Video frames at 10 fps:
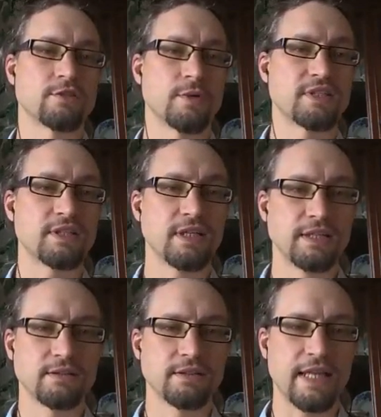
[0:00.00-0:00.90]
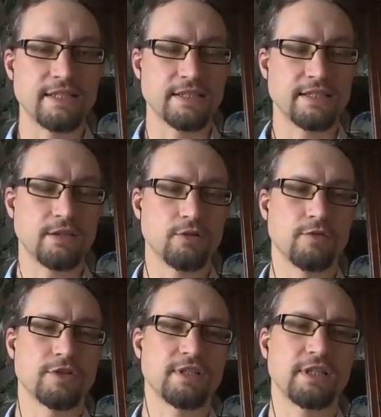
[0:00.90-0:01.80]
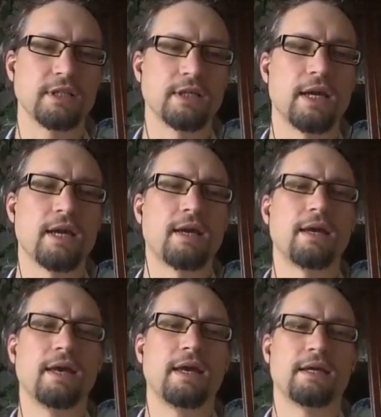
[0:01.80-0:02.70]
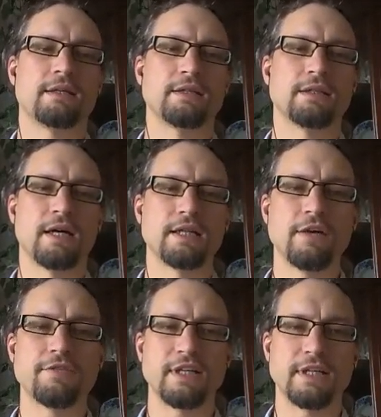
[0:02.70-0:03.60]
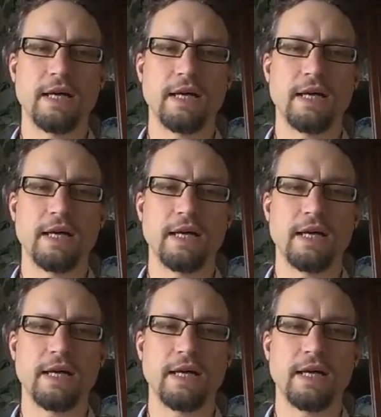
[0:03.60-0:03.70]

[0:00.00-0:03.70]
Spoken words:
and so I studied classics at university, and I loved it.